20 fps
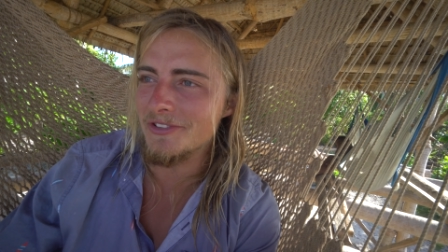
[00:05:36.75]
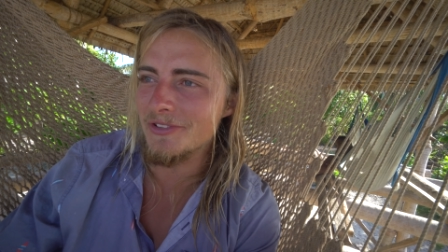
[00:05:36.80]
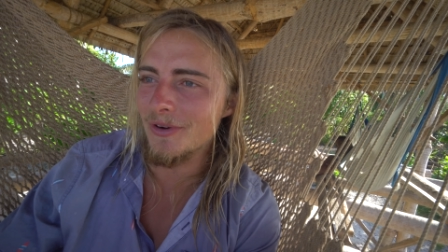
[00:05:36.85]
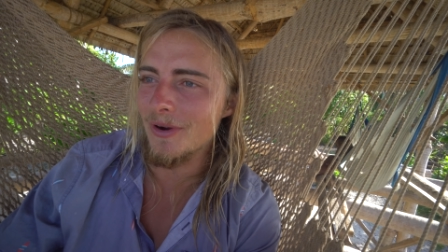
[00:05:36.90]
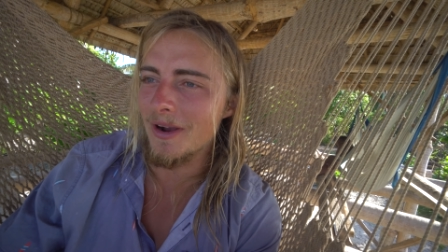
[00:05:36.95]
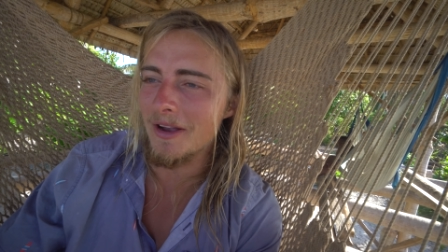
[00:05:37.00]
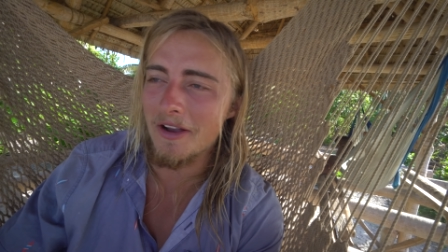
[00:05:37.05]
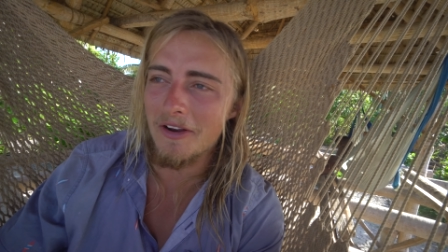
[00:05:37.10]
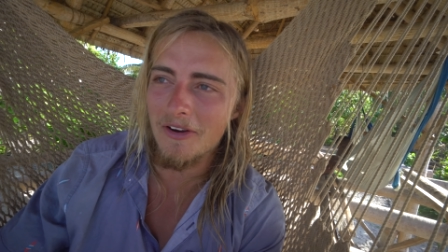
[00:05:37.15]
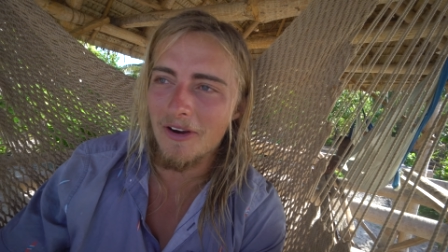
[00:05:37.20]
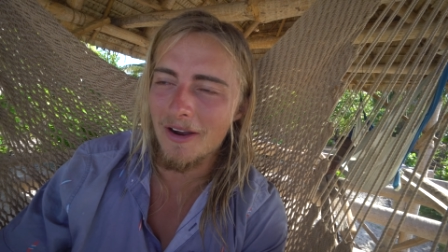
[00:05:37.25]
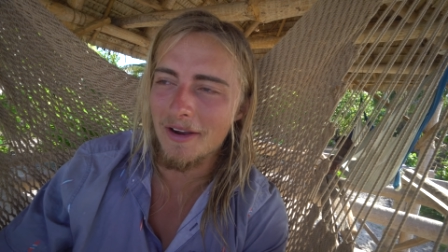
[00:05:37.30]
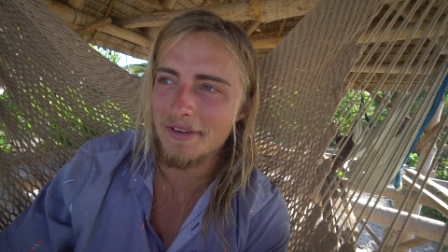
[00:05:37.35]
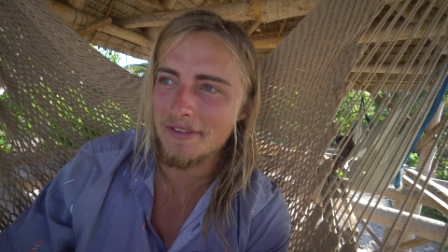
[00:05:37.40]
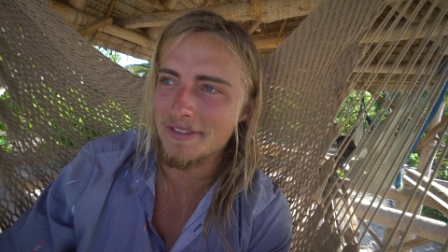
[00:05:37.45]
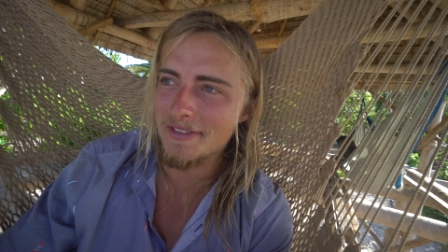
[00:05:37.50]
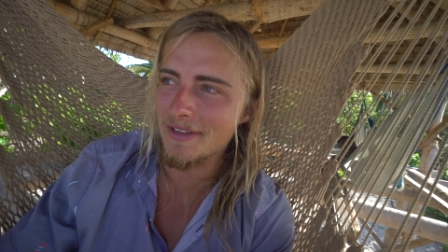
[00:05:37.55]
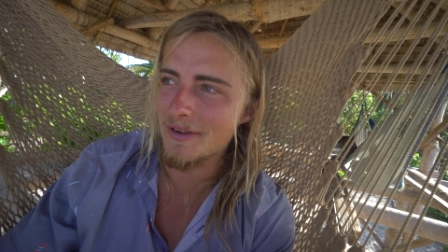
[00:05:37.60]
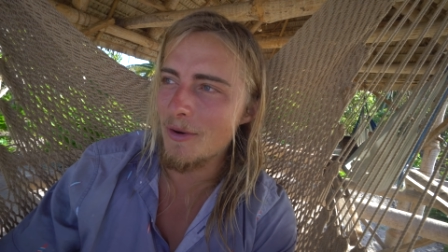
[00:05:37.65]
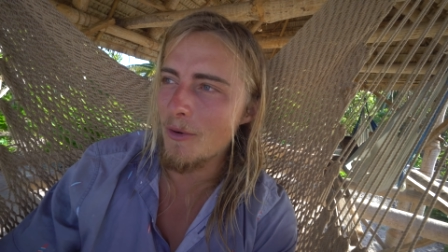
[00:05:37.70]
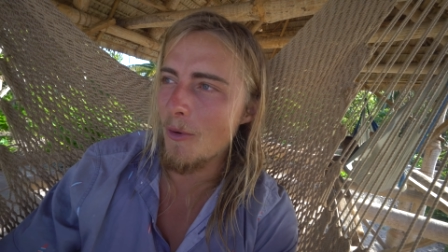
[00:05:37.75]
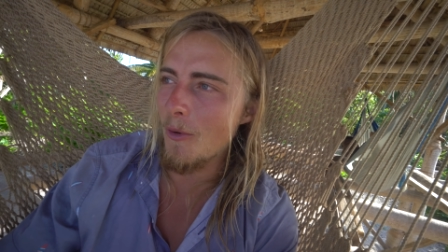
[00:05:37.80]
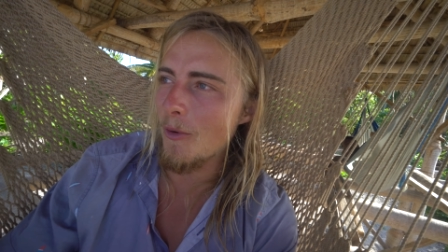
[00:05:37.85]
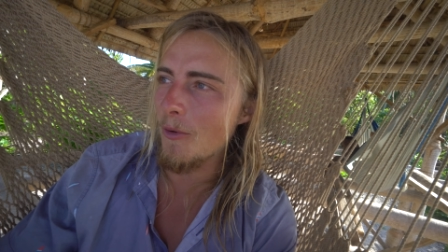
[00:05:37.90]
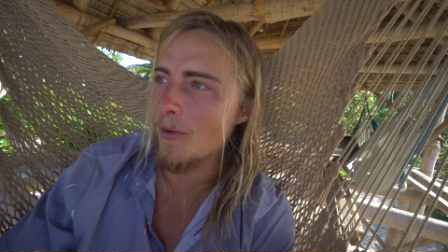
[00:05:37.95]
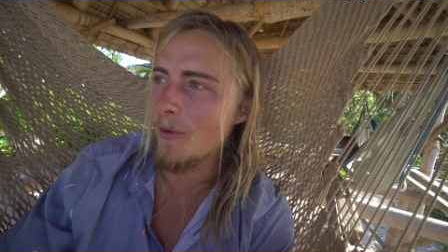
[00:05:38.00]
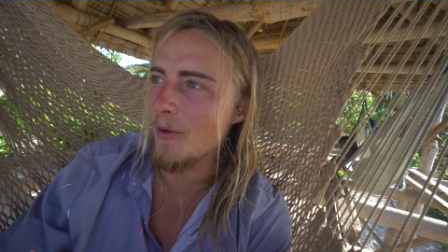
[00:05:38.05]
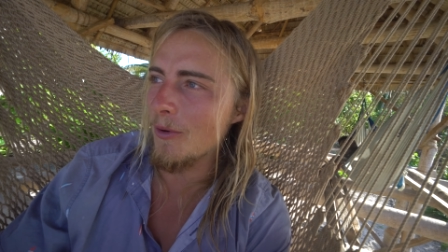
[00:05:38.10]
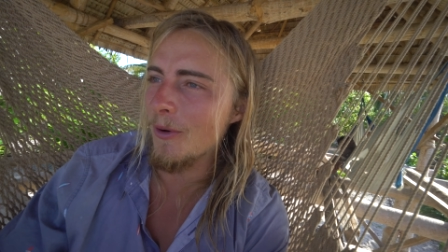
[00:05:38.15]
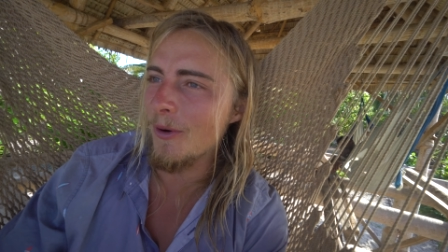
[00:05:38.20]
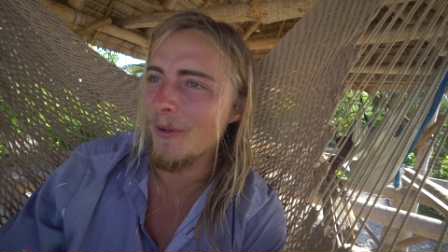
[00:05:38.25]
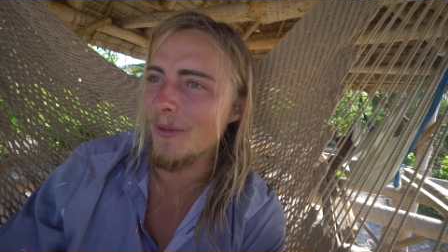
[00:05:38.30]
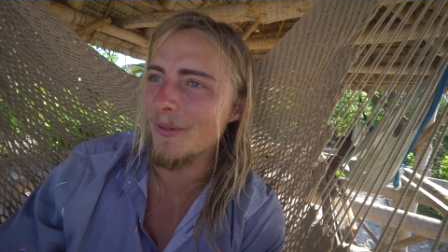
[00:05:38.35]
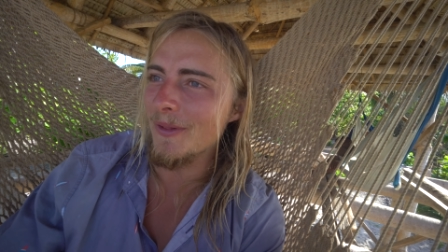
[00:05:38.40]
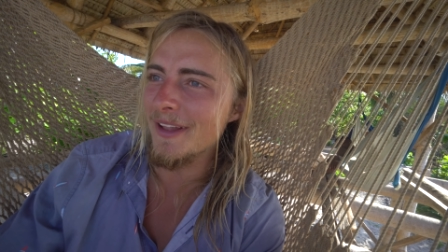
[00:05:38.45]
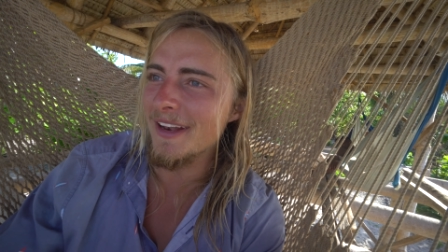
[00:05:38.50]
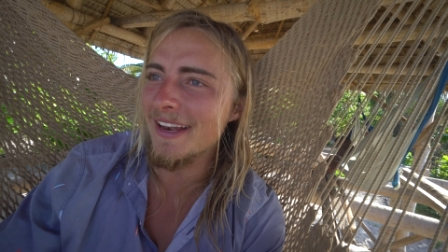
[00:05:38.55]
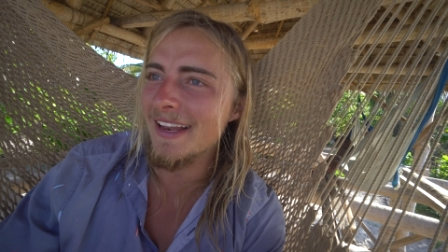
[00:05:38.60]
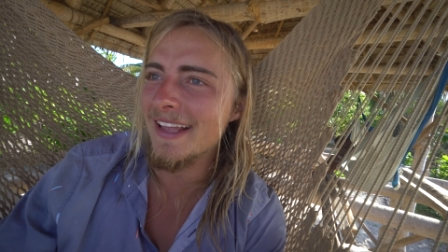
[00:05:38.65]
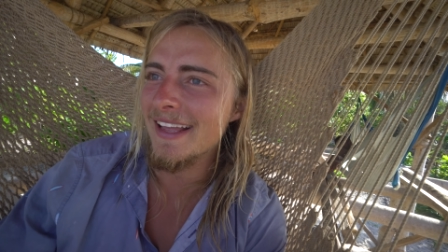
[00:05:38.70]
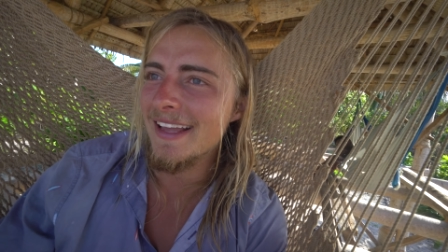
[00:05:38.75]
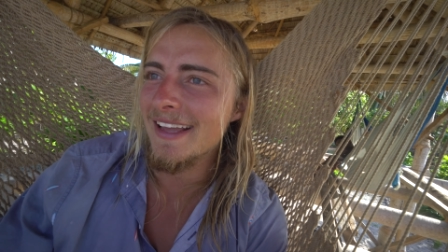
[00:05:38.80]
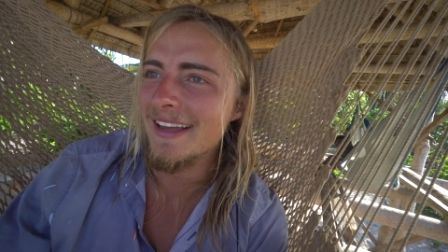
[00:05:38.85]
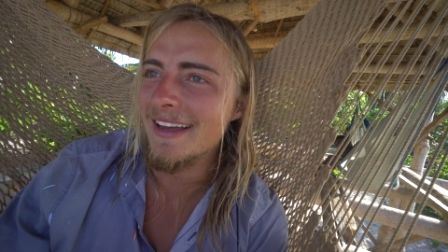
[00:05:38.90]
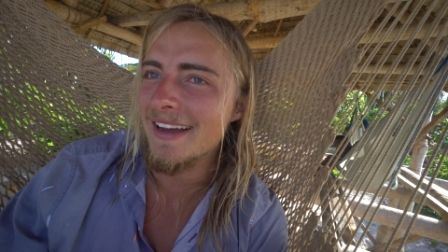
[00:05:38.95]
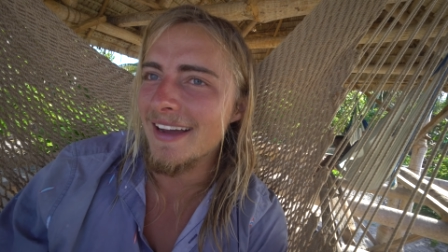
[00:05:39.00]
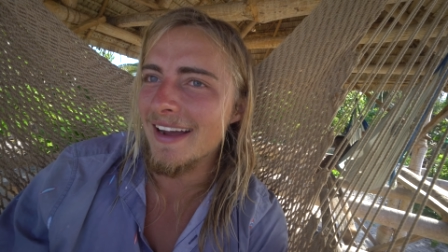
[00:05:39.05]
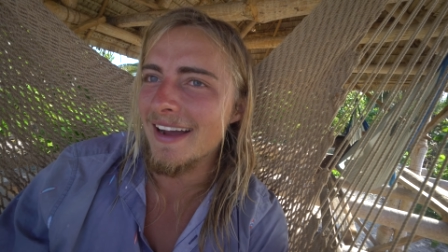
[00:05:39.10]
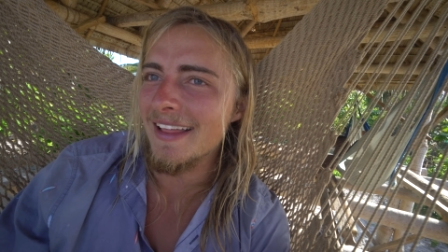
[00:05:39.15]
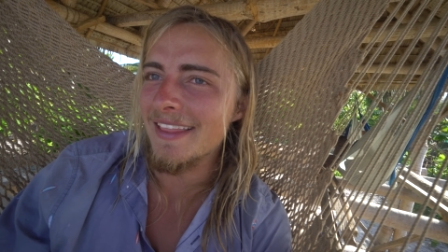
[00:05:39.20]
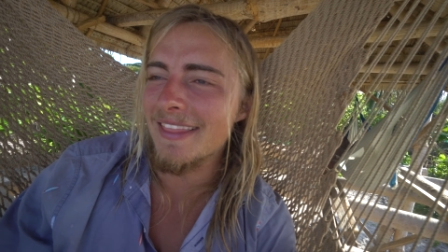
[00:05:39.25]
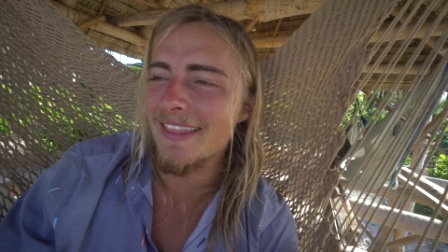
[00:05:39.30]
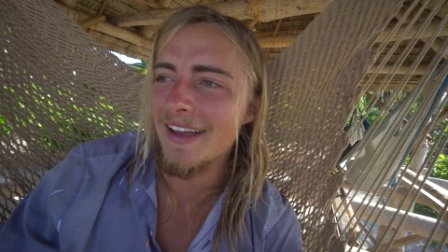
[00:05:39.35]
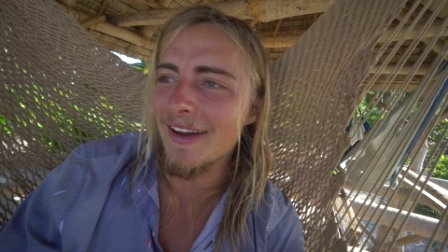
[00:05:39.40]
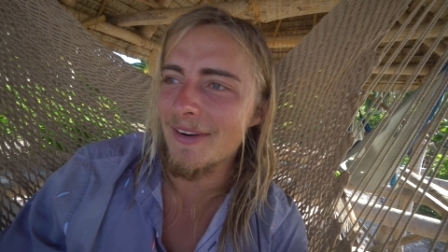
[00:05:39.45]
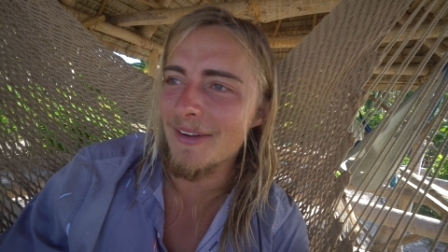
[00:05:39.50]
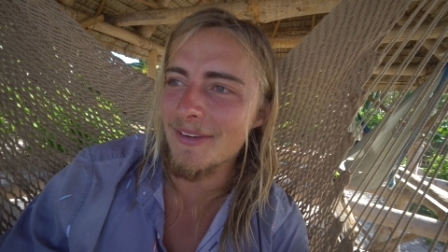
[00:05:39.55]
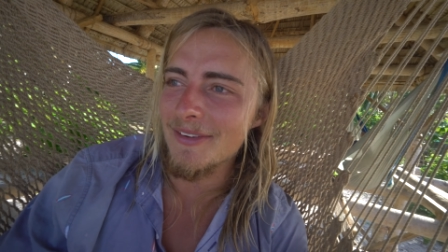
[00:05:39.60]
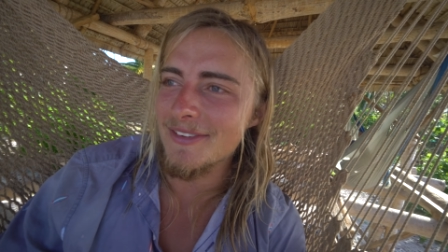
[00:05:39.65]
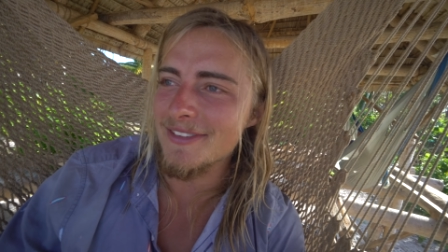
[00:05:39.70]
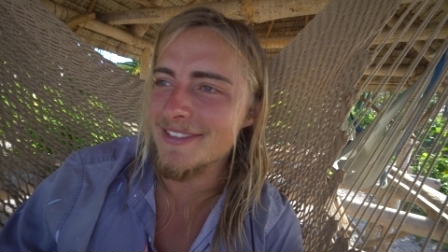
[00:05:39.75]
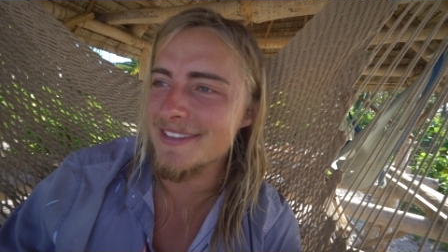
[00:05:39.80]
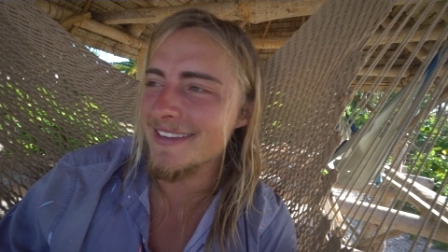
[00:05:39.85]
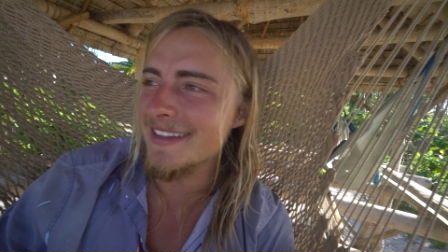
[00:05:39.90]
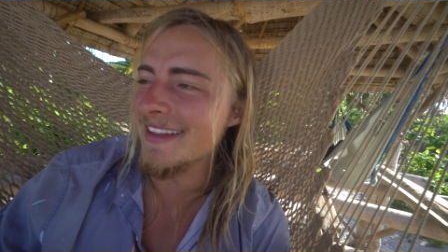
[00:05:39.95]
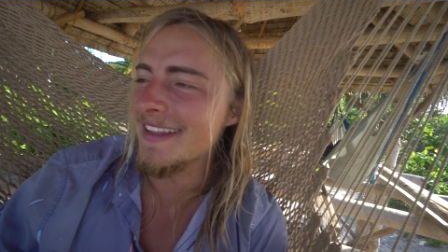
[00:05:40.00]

drug across the coral and thought I was